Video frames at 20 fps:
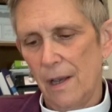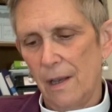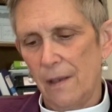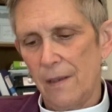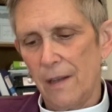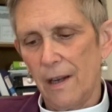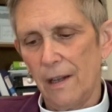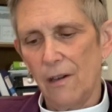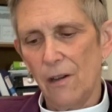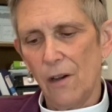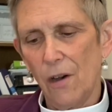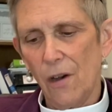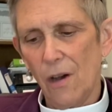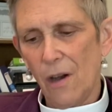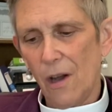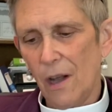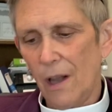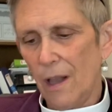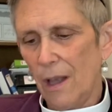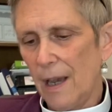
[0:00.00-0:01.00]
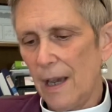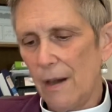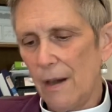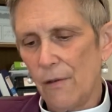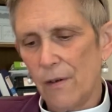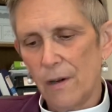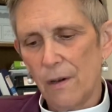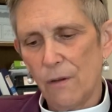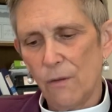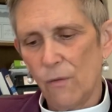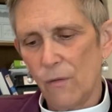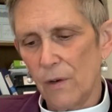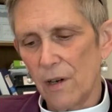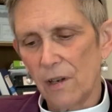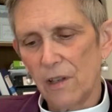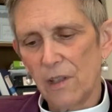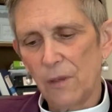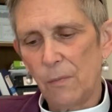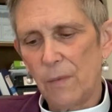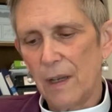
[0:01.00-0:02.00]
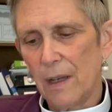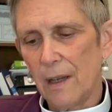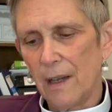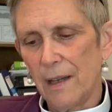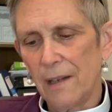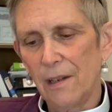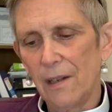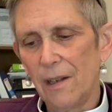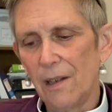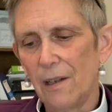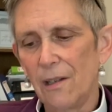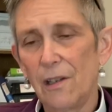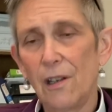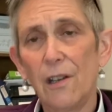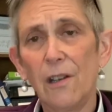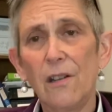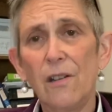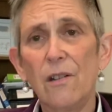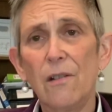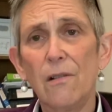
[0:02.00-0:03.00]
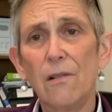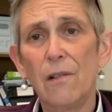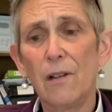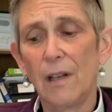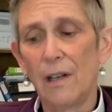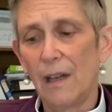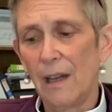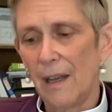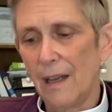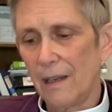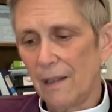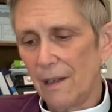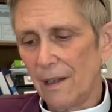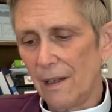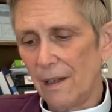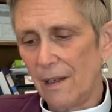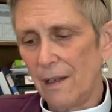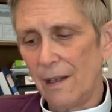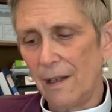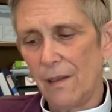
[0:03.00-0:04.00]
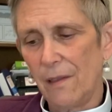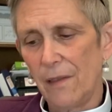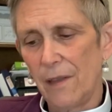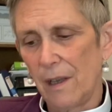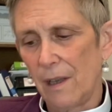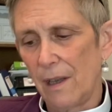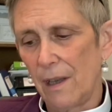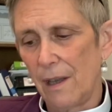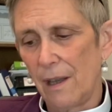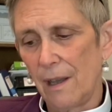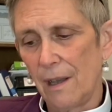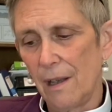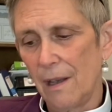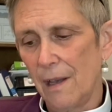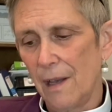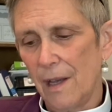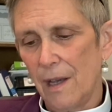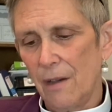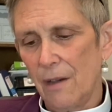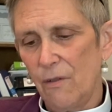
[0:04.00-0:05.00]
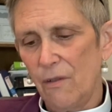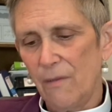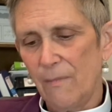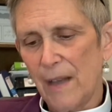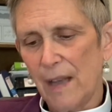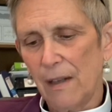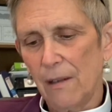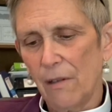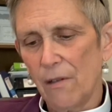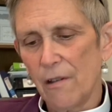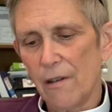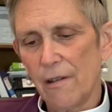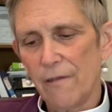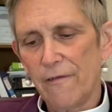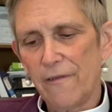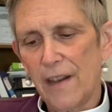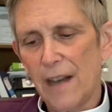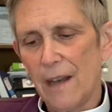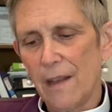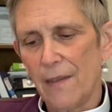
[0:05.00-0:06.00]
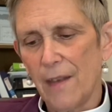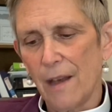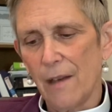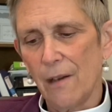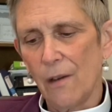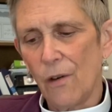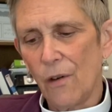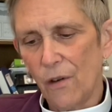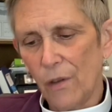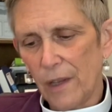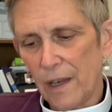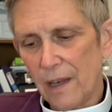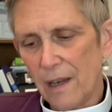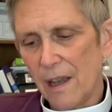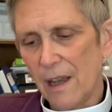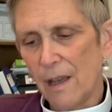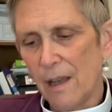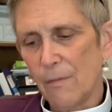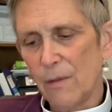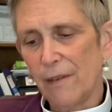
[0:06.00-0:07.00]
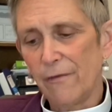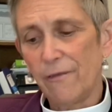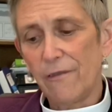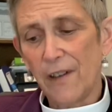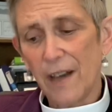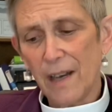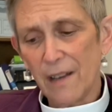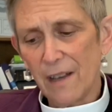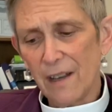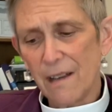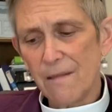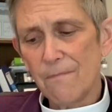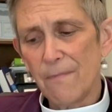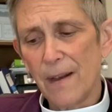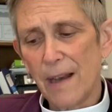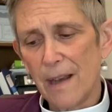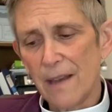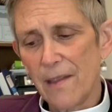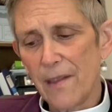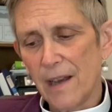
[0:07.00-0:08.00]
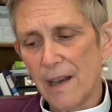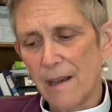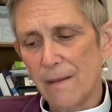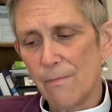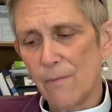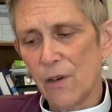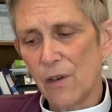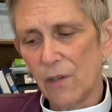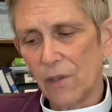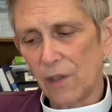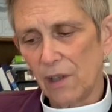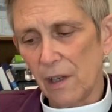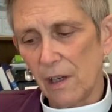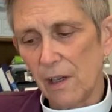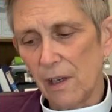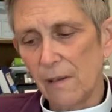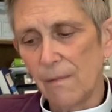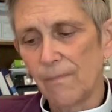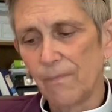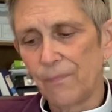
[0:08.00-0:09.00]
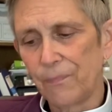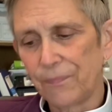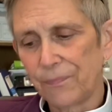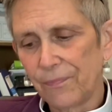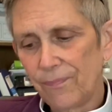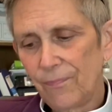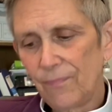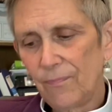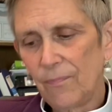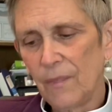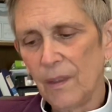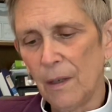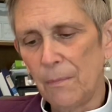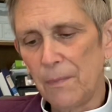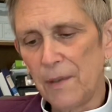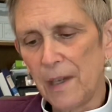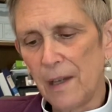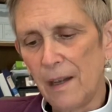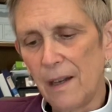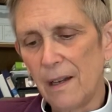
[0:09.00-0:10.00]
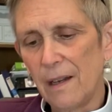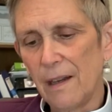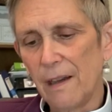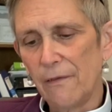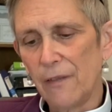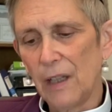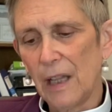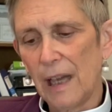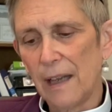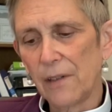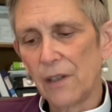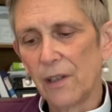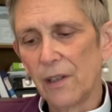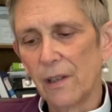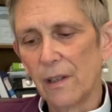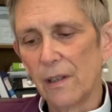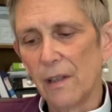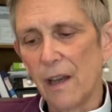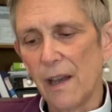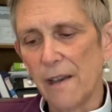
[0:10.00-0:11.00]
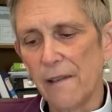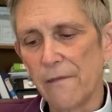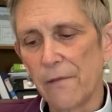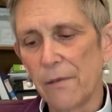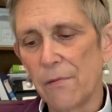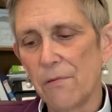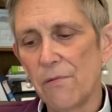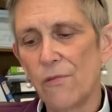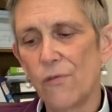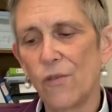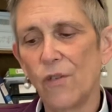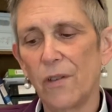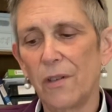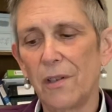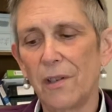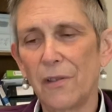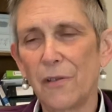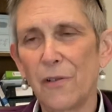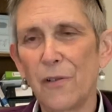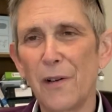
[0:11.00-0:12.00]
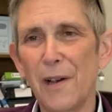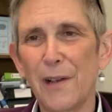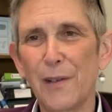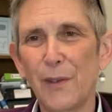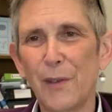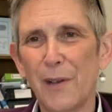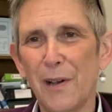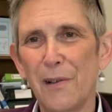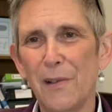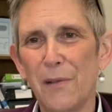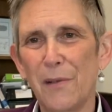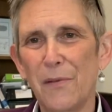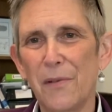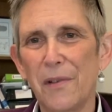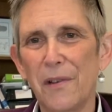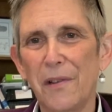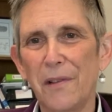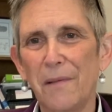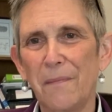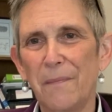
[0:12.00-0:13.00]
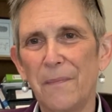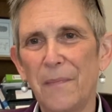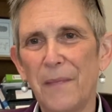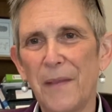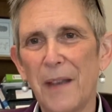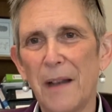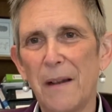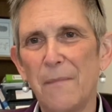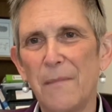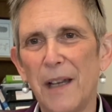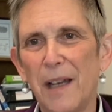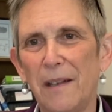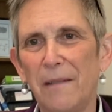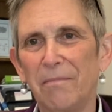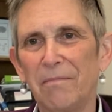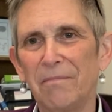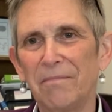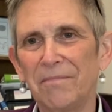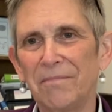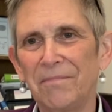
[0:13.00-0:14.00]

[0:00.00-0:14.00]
that in all our works begun, continued, and ended in thee, we may glorify thy holy name, and finally, by thy mercy, obtain everlasting life through Jesus Christ our Lord. Amen.